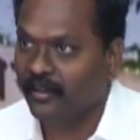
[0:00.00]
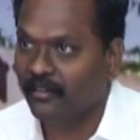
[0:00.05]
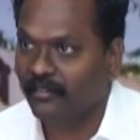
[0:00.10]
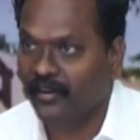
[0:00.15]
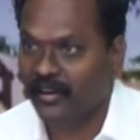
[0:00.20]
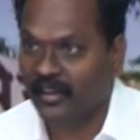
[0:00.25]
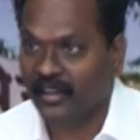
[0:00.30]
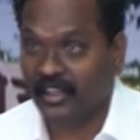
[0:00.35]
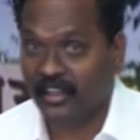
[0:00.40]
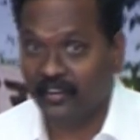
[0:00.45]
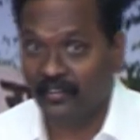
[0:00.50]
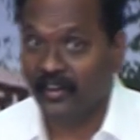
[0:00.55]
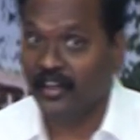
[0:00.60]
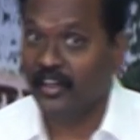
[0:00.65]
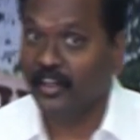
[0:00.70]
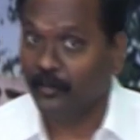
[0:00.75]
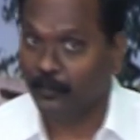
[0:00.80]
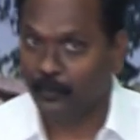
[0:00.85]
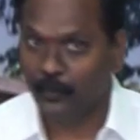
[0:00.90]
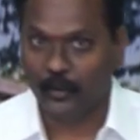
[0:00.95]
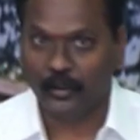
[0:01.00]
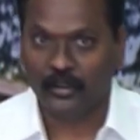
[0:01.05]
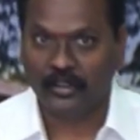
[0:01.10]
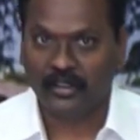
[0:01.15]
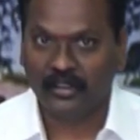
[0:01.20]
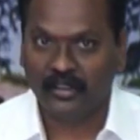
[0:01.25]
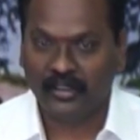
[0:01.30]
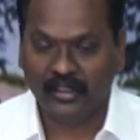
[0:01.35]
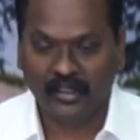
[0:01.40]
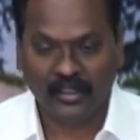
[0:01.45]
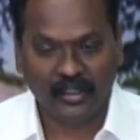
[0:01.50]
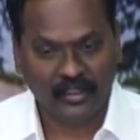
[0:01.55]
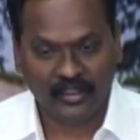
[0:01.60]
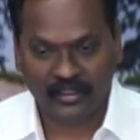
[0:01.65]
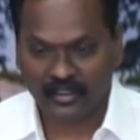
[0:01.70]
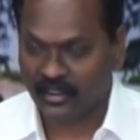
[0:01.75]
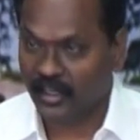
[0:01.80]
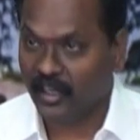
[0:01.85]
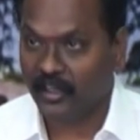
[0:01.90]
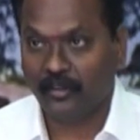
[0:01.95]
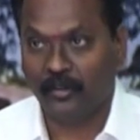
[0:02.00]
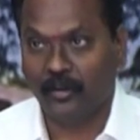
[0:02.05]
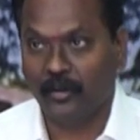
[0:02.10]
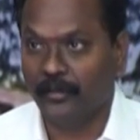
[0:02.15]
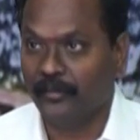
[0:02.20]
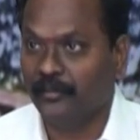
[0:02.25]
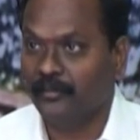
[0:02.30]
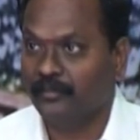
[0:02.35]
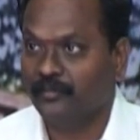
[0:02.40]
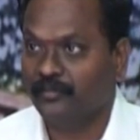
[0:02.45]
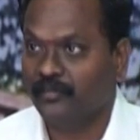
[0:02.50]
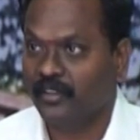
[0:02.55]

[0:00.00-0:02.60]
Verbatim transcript: for a given input is not known.